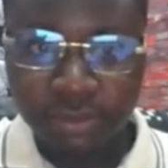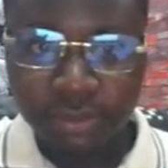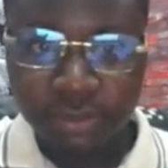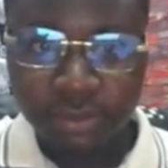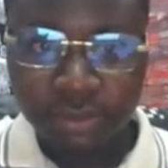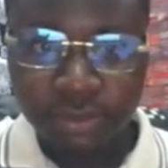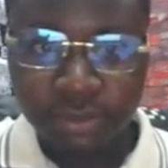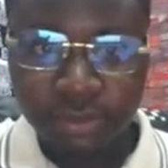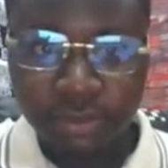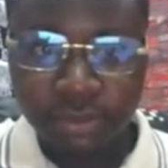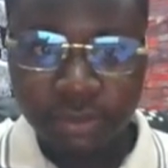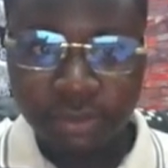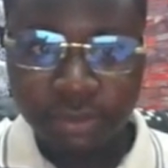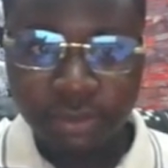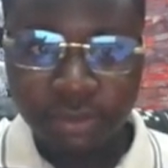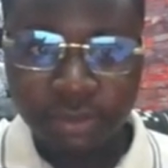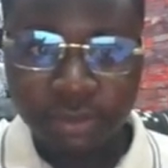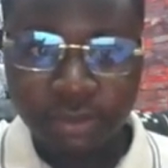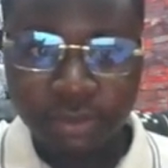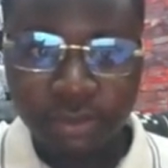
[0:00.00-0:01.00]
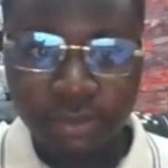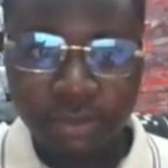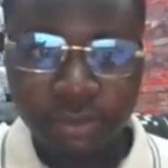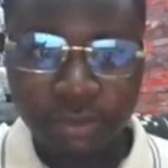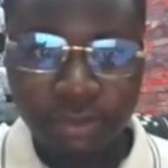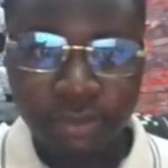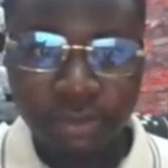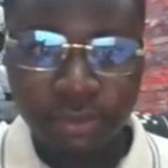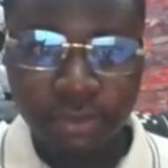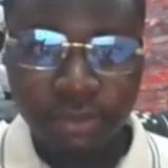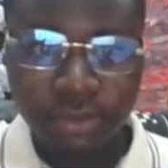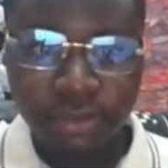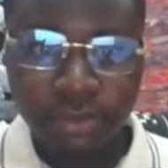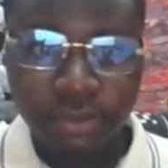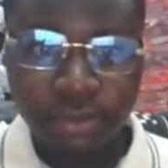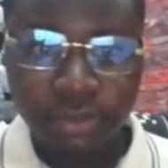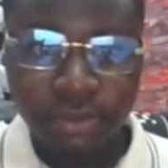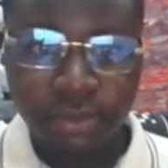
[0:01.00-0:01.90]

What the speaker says: (no one is talking)